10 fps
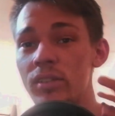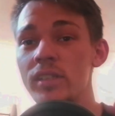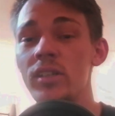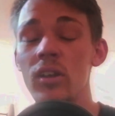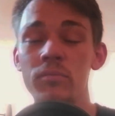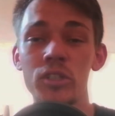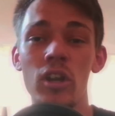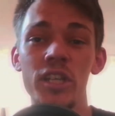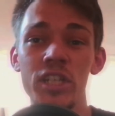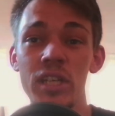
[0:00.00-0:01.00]
So there's a lot of
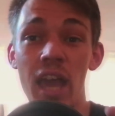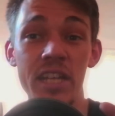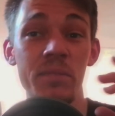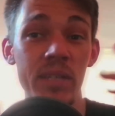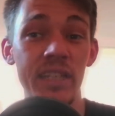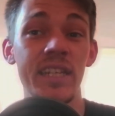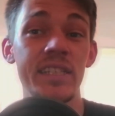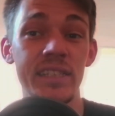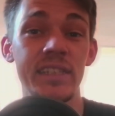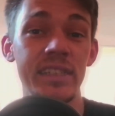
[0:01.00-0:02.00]
metrology actually being
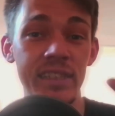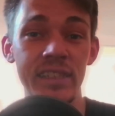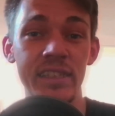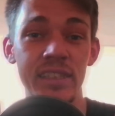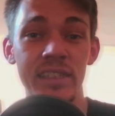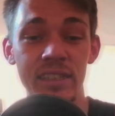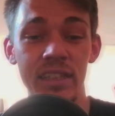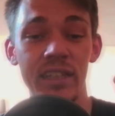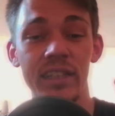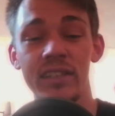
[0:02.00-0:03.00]
tested in
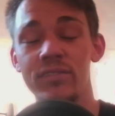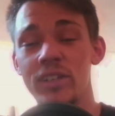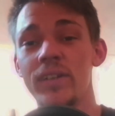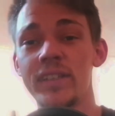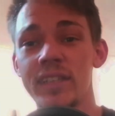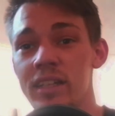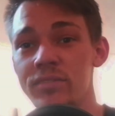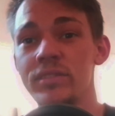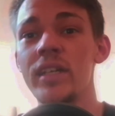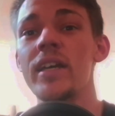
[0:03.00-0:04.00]
this video itself.